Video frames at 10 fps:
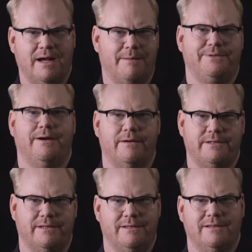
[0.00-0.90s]
Pop-Tart.
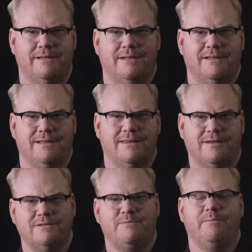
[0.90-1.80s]

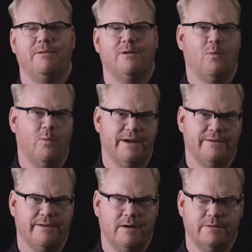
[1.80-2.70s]
Those people are
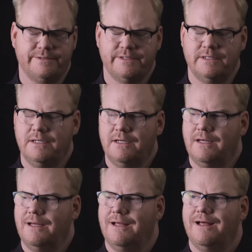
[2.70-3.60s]
weirdos.
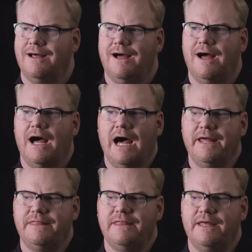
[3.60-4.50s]

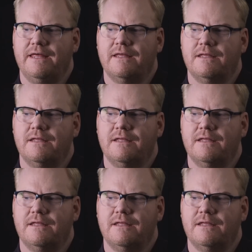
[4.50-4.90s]
I think